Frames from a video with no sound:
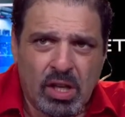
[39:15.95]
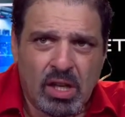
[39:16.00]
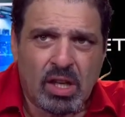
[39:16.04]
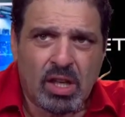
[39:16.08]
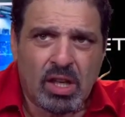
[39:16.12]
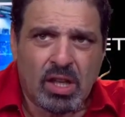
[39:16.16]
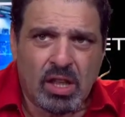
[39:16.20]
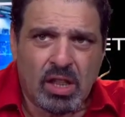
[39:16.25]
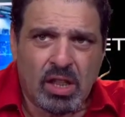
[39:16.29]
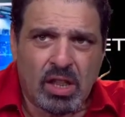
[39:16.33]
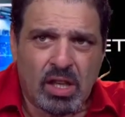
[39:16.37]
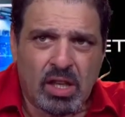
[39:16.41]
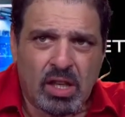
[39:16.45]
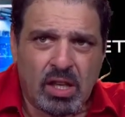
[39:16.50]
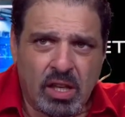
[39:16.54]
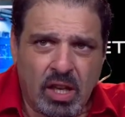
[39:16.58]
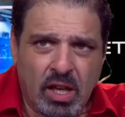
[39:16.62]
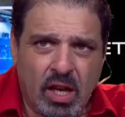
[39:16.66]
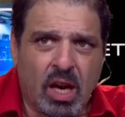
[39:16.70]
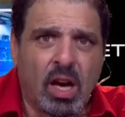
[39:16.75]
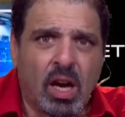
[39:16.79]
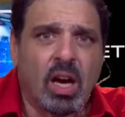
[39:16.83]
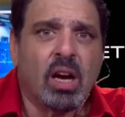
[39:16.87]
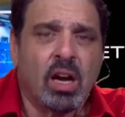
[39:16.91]
the
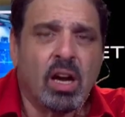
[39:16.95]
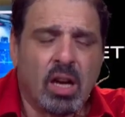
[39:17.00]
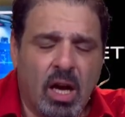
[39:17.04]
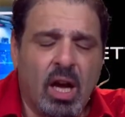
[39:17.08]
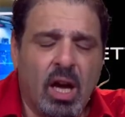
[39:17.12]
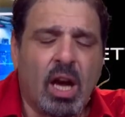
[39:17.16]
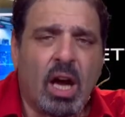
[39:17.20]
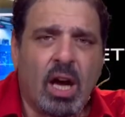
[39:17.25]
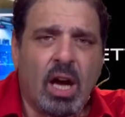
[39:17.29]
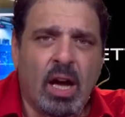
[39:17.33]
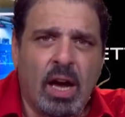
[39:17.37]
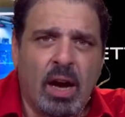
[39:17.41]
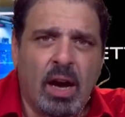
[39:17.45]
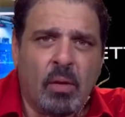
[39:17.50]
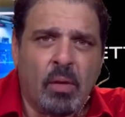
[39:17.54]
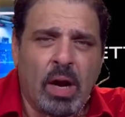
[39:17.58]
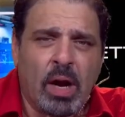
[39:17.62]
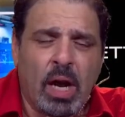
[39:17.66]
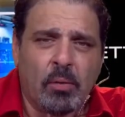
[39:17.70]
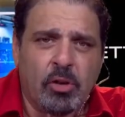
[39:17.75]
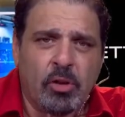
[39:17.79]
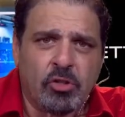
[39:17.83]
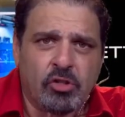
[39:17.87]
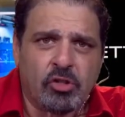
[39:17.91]
uh, uh,
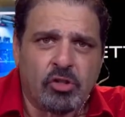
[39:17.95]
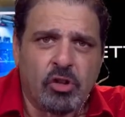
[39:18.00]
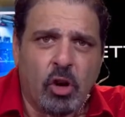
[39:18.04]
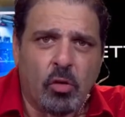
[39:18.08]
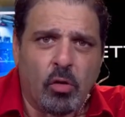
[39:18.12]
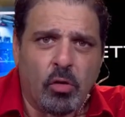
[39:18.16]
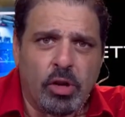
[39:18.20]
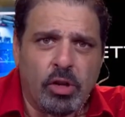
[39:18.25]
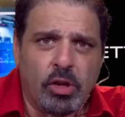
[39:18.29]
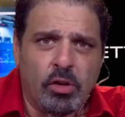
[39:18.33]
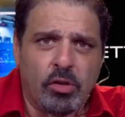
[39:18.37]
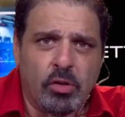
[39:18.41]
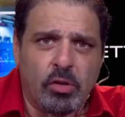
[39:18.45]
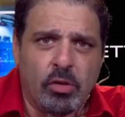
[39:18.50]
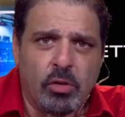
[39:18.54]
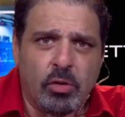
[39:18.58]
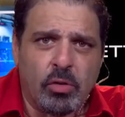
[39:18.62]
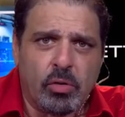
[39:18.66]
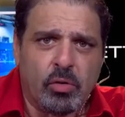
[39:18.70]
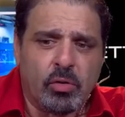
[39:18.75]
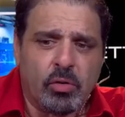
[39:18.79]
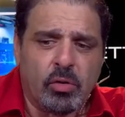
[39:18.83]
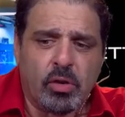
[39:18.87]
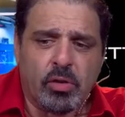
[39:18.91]
when I was showing
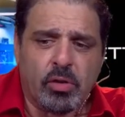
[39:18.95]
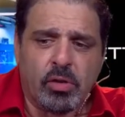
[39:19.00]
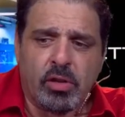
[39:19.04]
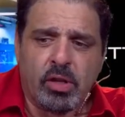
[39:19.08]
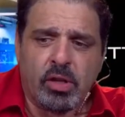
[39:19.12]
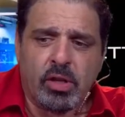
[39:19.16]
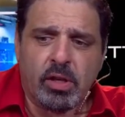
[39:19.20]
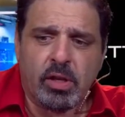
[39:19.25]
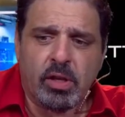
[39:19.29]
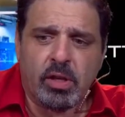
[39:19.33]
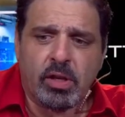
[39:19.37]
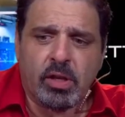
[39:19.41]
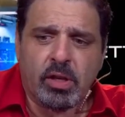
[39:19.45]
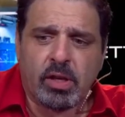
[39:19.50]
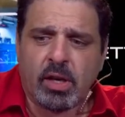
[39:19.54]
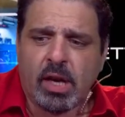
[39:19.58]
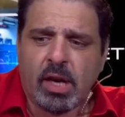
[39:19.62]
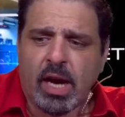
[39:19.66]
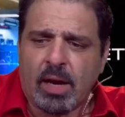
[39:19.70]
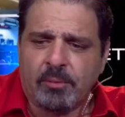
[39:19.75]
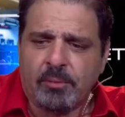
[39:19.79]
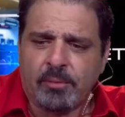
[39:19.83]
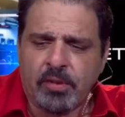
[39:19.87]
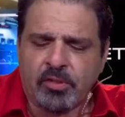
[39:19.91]
you the
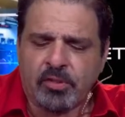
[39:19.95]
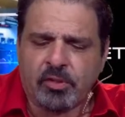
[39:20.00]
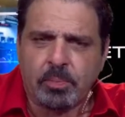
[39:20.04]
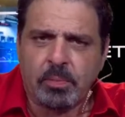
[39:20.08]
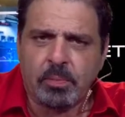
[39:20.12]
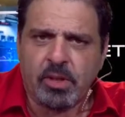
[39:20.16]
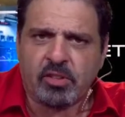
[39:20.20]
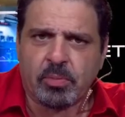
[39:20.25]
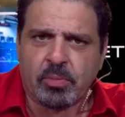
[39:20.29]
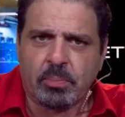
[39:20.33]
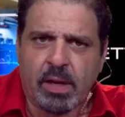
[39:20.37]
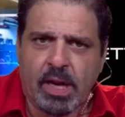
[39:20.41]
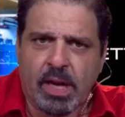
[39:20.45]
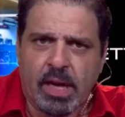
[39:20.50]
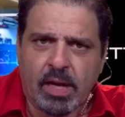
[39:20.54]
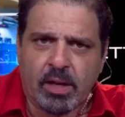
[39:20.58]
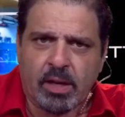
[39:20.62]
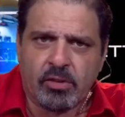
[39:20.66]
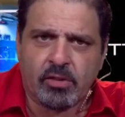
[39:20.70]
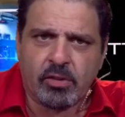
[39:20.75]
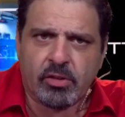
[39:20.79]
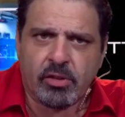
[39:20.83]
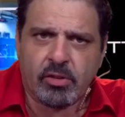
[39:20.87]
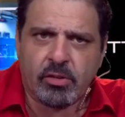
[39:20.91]
conference
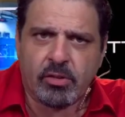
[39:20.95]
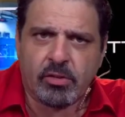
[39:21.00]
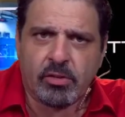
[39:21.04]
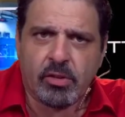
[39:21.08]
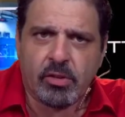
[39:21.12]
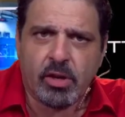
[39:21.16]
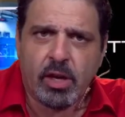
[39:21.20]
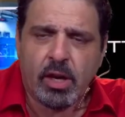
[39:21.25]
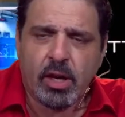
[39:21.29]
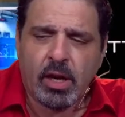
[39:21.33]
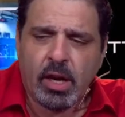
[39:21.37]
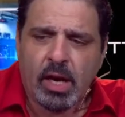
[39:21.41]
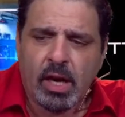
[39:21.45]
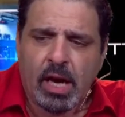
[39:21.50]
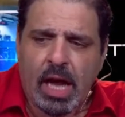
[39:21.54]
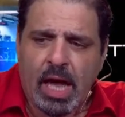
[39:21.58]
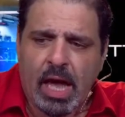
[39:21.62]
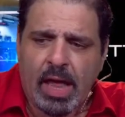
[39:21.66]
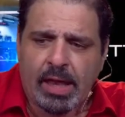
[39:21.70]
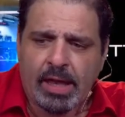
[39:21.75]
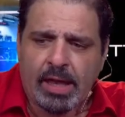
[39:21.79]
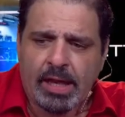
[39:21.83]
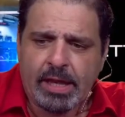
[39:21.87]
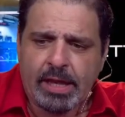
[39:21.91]
mismatches
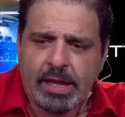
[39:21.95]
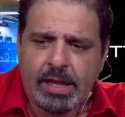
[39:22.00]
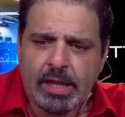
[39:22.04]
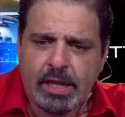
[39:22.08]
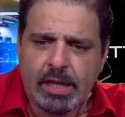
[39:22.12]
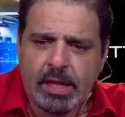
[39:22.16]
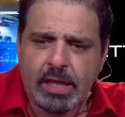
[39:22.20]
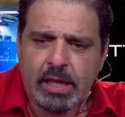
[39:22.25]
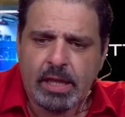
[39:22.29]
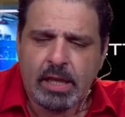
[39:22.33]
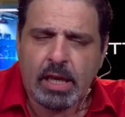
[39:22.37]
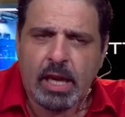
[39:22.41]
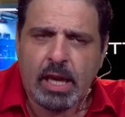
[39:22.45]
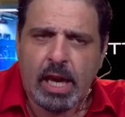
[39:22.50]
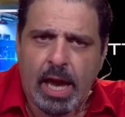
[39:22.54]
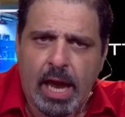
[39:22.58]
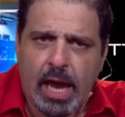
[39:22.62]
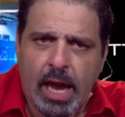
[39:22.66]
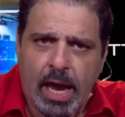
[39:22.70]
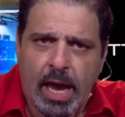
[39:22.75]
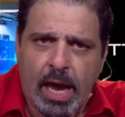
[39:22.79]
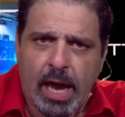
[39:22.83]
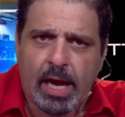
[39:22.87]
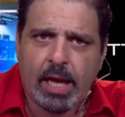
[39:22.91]
on the
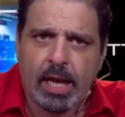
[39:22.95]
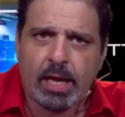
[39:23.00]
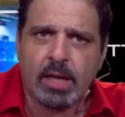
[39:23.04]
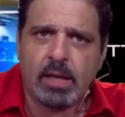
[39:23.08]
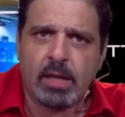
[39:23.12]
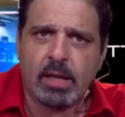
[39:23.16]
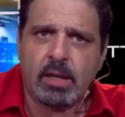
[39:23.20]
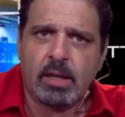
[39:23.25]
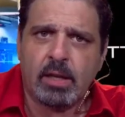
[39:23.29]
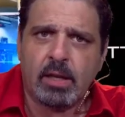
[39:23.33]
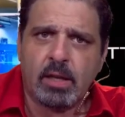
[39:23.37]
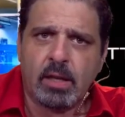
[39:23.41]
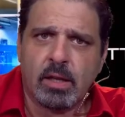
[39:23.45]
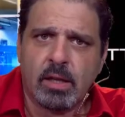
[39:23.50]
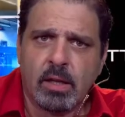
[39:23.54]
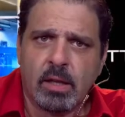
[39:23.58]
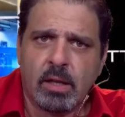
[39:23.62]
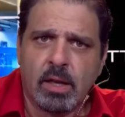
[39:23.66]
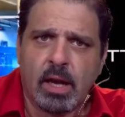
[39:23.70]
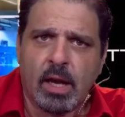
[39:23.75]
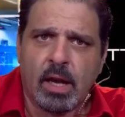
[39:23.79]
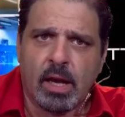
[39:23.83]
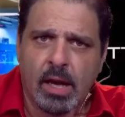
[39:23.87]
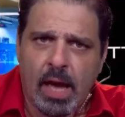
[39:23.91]
added
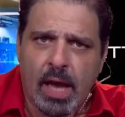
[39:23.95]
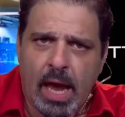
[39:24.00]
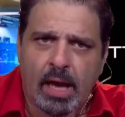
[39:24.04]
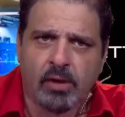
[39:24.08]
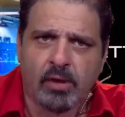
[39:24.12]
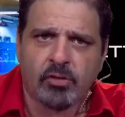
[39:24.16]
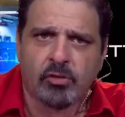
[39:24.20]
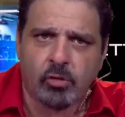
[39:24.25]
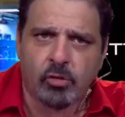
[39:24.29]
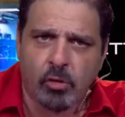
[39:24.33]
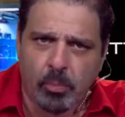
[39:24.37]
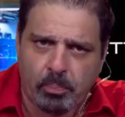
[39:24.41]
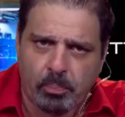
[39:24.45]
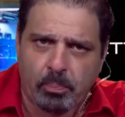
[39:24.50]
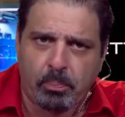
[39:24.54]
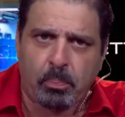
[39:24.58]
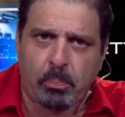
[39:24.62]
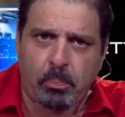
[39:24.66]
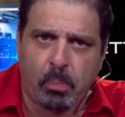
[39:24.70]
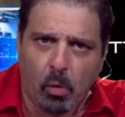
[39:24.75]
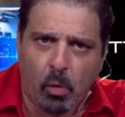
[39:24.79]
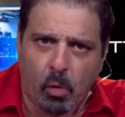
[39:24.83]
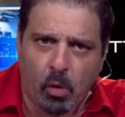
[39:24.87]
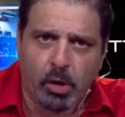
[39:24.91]
and extra
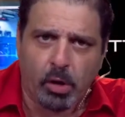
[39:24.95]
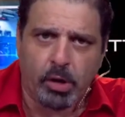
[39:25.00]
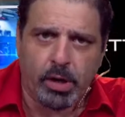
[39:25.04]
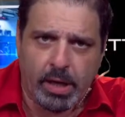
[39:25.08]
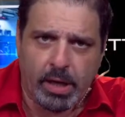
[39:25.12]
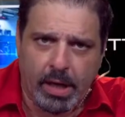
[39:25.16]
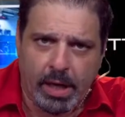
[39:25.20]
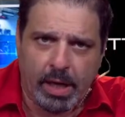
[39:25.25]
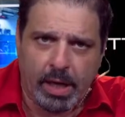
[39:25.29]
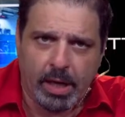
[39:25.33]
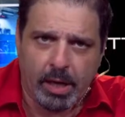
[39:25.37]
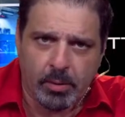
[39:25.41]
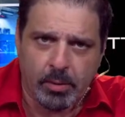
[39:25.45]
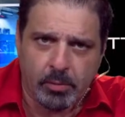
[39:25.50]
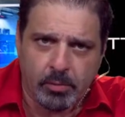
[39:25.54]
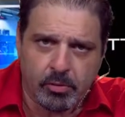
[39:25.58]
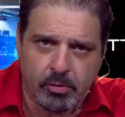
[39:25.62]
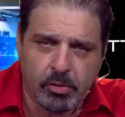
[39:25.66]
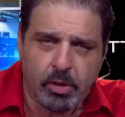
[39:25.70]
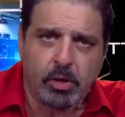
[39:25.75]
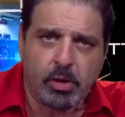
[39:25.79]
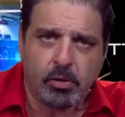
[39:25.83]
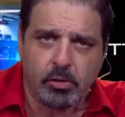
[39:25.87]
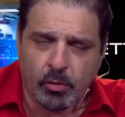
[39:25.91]
board
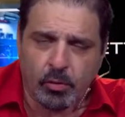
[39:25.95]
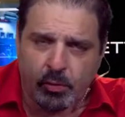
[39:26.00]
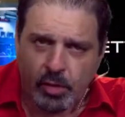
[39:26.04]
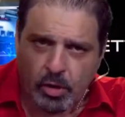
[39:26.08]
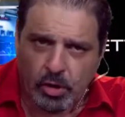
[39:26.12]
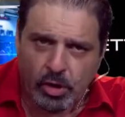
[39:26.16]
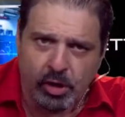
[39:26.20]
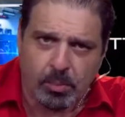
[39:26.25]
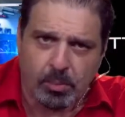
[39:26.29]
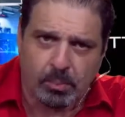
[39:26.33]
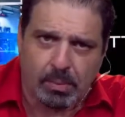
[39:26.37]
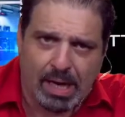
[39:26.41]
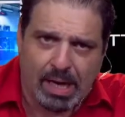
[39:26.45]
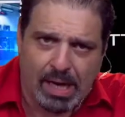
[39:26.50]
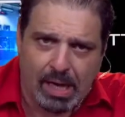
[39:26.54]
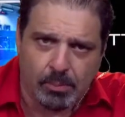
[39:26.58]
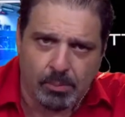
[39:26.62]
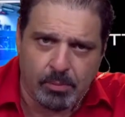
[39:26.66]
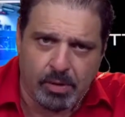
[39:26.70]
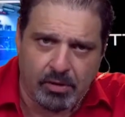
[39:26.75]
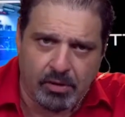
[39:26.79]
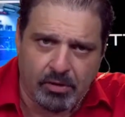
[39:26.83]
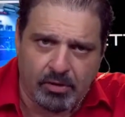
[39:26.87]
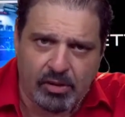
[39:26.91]
games. So if you look at the
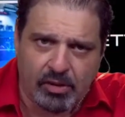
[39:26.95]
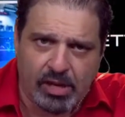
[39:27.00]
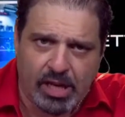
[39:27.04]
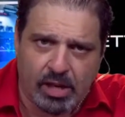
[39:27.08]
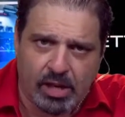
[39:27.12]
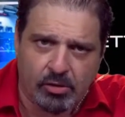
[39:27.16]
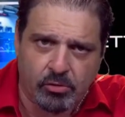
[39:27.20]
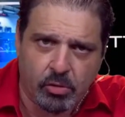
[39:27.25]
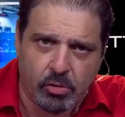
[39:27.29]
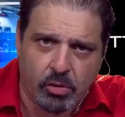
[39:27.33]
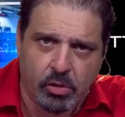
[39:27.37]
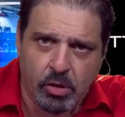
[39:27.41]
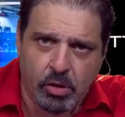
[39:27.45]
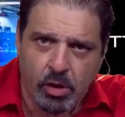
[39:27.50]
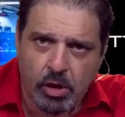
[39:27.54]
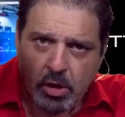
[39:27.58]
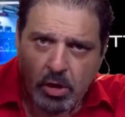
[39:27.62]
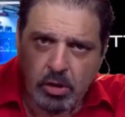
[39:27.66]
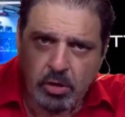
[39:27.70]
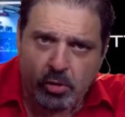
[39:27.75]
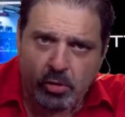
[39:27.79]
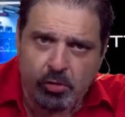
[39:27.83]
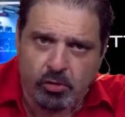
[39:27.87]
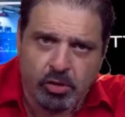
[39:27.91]
bottom of the schedule,
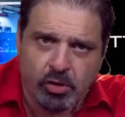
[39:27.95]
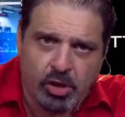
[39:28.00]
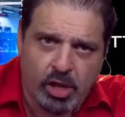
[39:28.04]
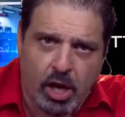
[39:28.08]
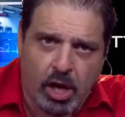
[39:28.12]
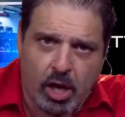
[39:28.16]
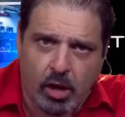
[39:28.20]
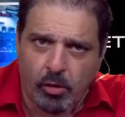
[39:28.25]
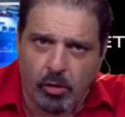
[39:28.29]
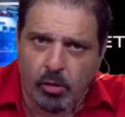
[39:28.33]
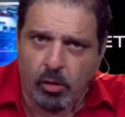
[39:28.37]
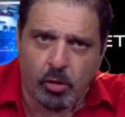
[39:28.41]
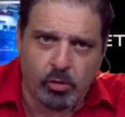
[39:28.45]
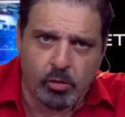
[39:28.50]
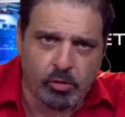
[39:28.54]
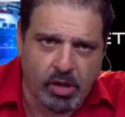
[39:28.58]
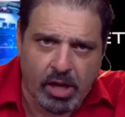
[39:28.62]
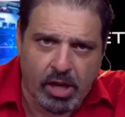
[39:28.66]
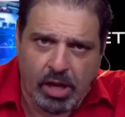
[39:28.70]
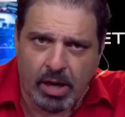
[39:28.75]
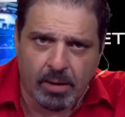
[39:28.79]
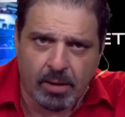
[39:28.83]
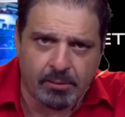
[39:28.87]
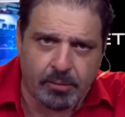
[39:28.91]
you'll see all those
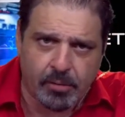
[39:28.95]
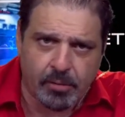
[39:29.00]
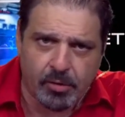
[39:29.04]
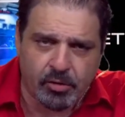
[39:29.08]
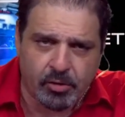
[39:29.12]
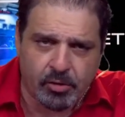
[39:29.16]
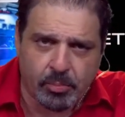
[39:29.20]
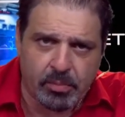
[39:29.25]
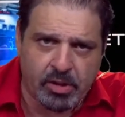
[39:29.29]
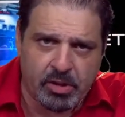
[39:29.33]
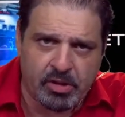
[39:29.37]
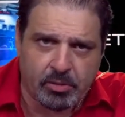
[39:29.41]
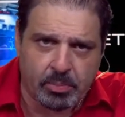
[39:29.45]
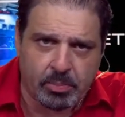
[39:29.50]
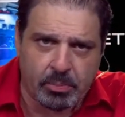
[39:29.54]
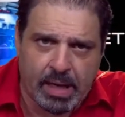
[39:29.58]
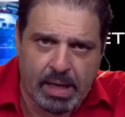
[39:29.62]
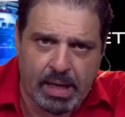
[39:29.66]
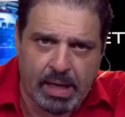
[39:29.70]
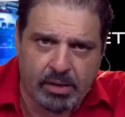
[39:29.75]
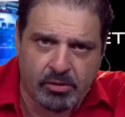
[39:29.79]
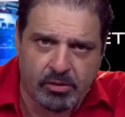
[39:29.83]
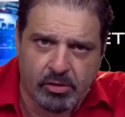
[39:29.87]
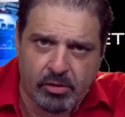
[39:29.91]
conference
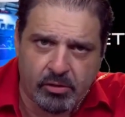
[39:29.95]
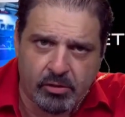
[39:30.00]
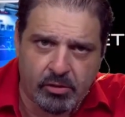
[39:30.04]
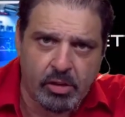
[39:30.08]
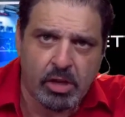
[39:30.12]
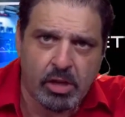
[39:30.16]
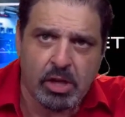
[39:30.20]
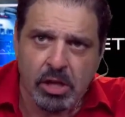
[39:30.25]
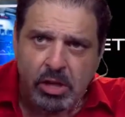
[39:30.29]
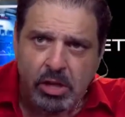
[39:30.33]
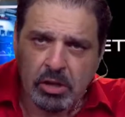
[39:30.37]
mismatches.